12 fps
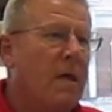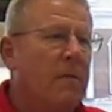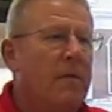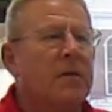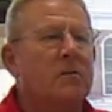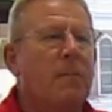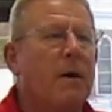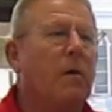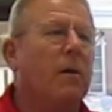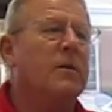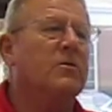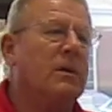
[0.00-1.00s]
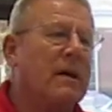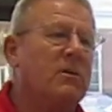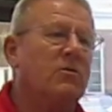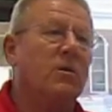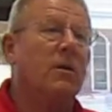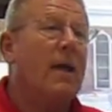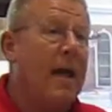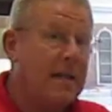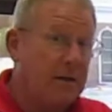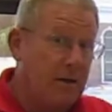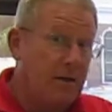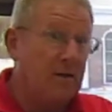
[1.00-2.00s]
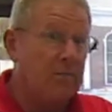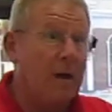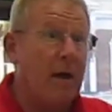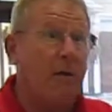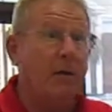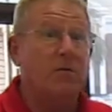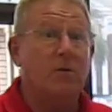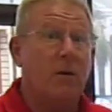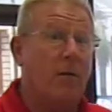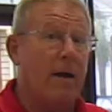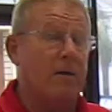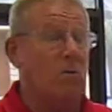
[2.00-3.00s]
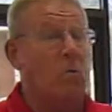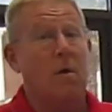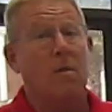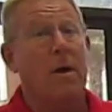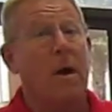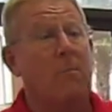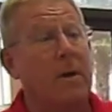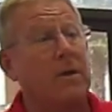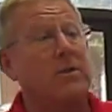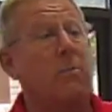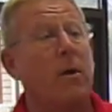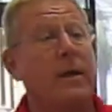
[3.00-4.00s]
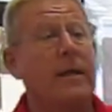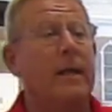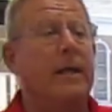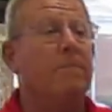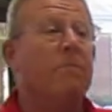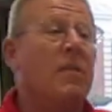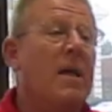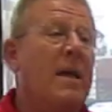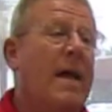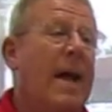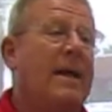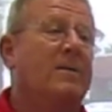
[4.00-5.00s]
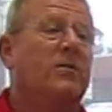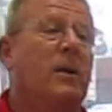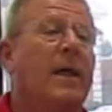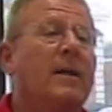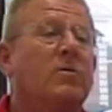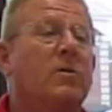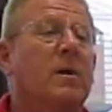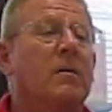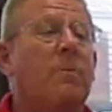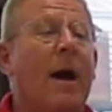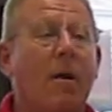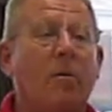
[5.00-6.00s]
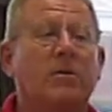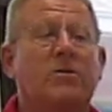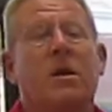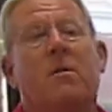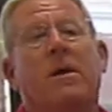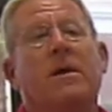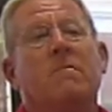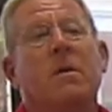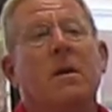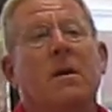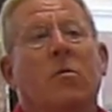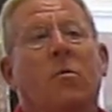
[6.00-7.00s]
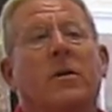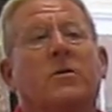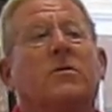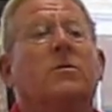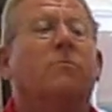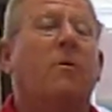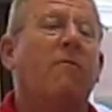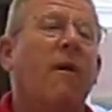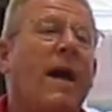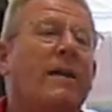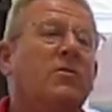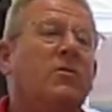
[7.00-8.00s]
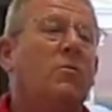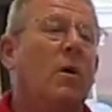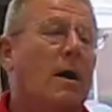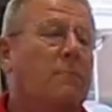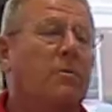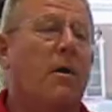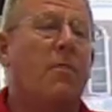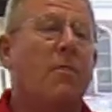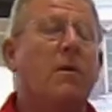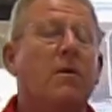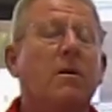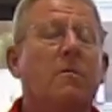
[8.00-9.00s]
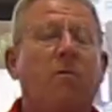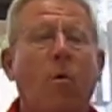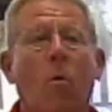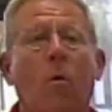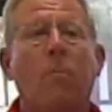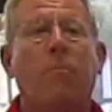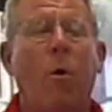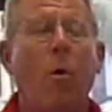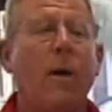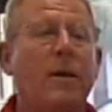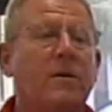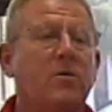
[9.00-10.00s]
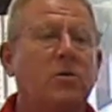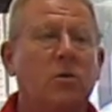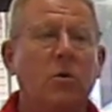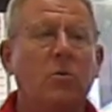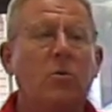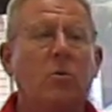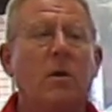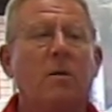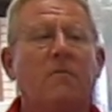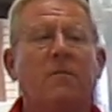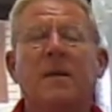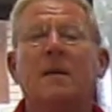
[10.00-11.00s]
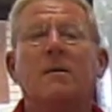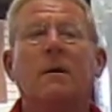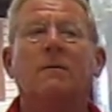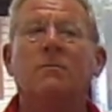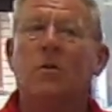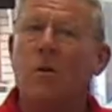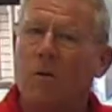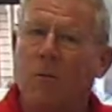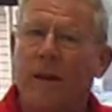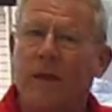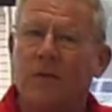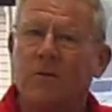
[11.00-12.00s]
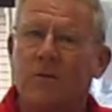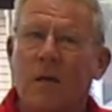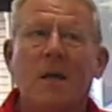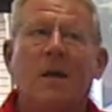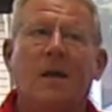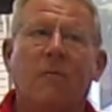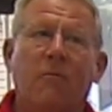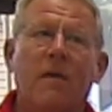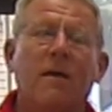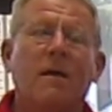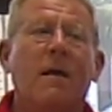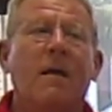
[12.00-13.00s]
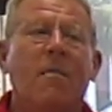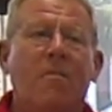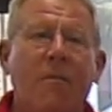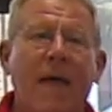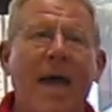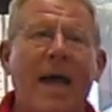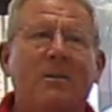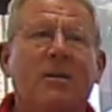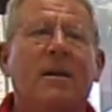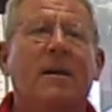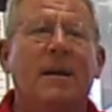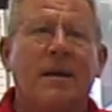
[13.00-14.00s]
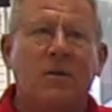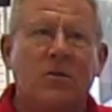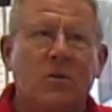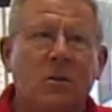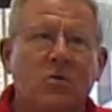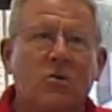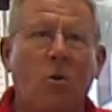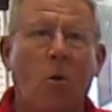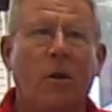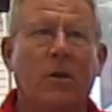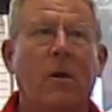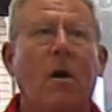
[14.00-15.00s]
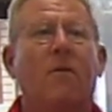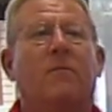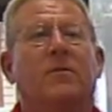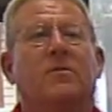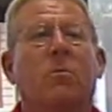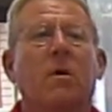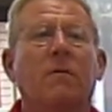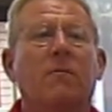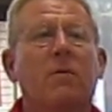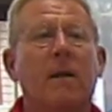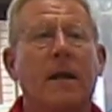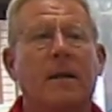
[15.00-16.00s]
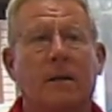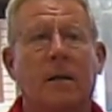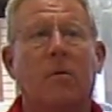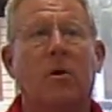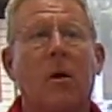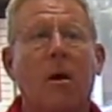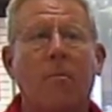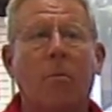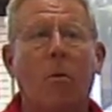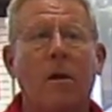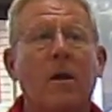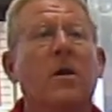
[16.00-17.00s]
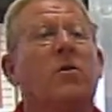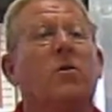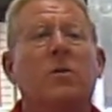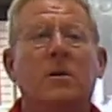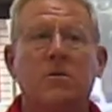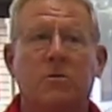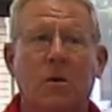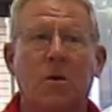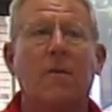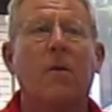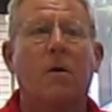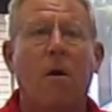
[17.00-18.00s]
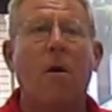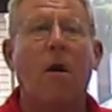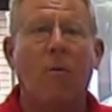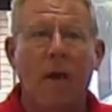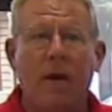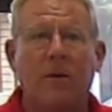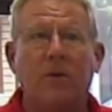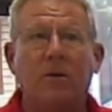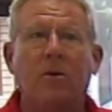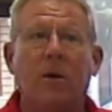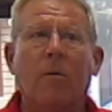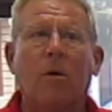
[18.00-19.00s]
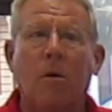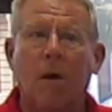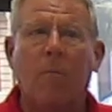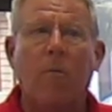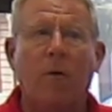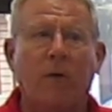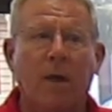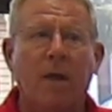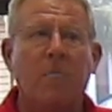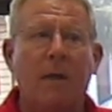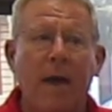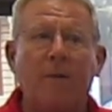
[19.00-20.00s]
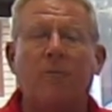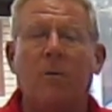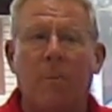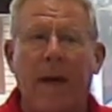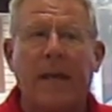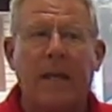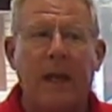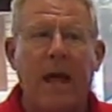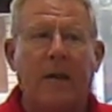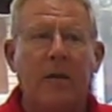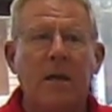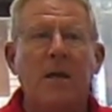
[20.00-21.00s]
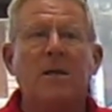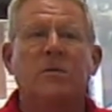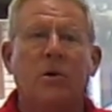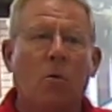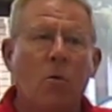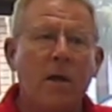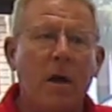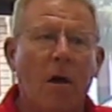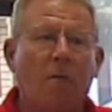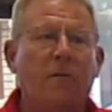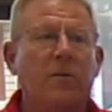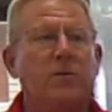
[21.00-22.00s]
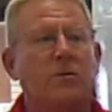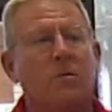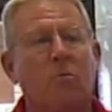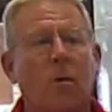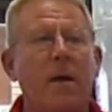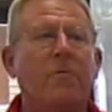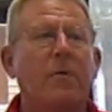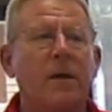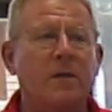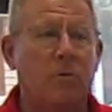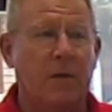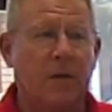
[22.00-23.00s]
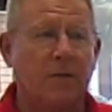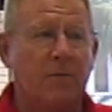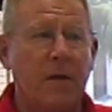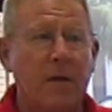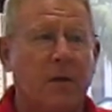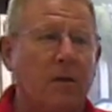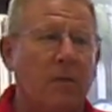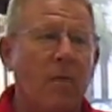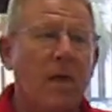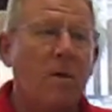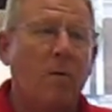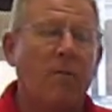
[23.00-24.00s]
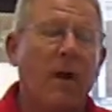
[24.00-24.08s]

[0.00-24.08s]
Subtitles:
This beltless engine, and it is beltless, you don't have to worry about belts breaking in it, has electric power steering, which provides you up to 34.2 feet of turn radius. Now friend, that is short enough as to where if you've got a double carport, you can turn the car around in your double carport and not even have to back it out. So we offer you some great things with this vehicle. We've